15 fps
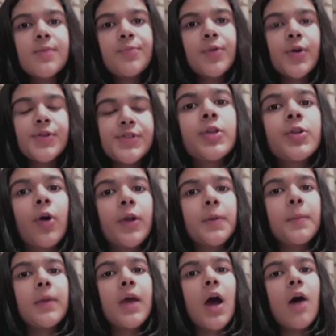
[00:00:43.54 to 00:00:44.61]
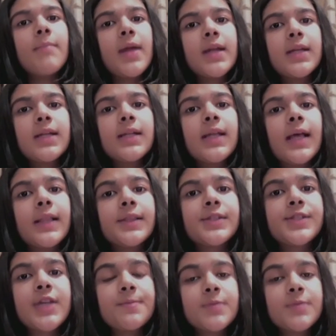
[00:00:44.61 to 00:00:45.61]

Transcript: project taught me how mental health shapes